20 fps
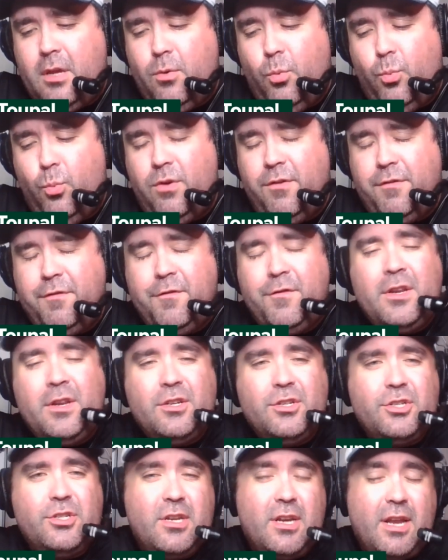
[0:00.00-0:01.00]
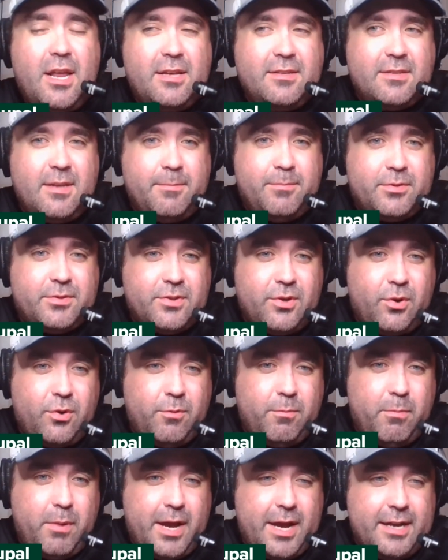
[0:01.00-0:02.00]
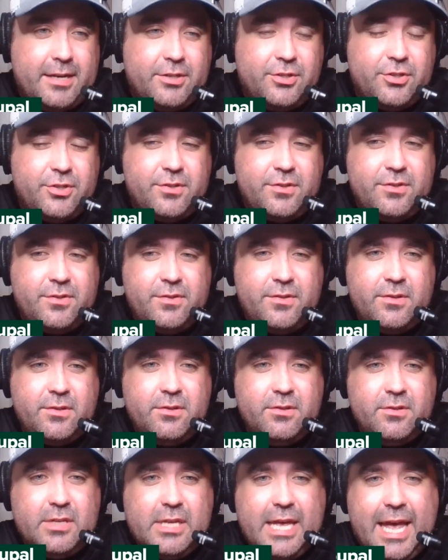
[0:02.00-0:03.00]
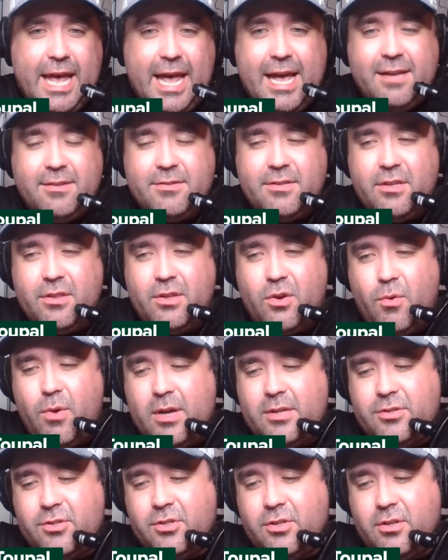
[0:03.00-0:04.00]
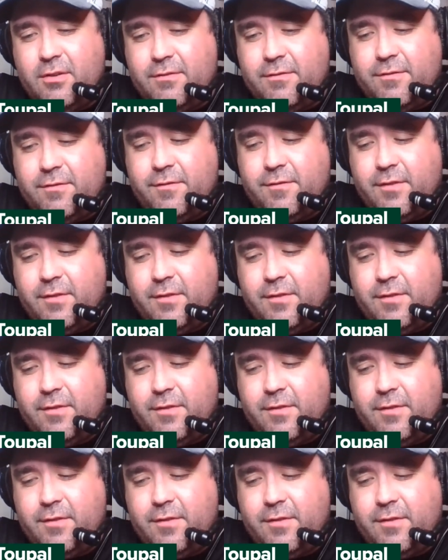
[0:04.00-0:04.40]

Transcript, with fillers: we'll finish today's episode by just asking the question of,